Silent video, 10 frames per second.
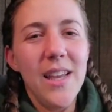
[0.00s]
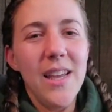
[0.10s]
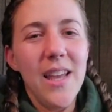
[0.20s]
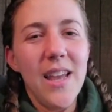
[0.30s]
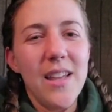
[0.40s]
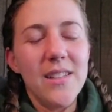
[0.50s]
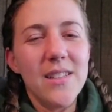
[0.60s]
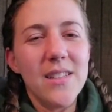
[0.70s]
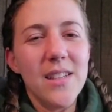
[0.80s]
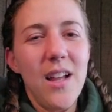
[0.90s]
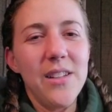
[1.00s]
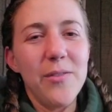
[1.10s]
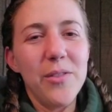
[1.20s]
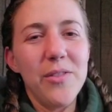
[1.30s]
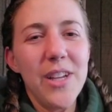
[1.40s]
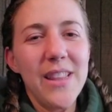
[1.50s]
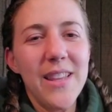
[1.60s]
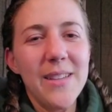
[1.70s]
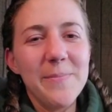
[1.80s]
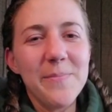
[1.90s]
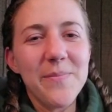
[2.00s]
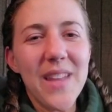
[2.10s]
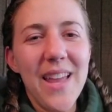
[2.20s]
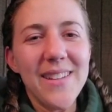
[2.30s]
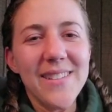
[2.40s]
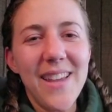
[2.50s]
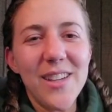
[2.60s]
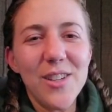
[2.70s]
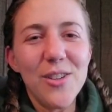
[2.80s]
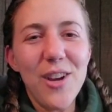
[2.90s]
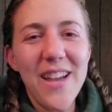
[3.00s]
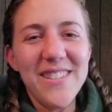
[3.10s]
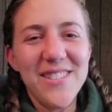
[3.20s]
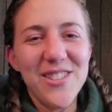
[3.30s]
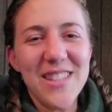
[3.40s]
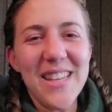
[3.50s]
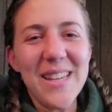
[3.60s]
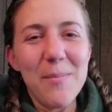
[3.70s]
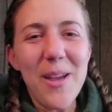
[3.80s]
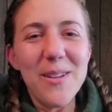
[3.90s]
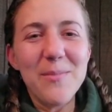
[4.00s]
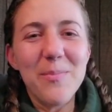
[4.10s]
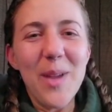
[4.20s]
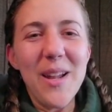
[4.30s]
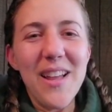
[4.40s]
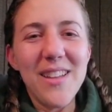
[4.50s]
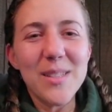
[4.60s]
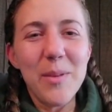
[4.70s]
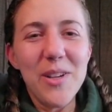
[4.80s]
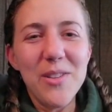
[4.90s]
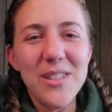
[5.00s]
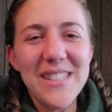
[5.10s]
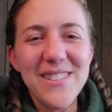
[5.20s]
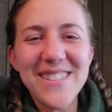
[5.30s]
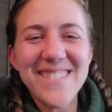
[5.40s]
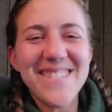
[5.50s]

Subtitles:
And I'll never forget that. And I could cry just thinking about it, but I'll spare you the tears.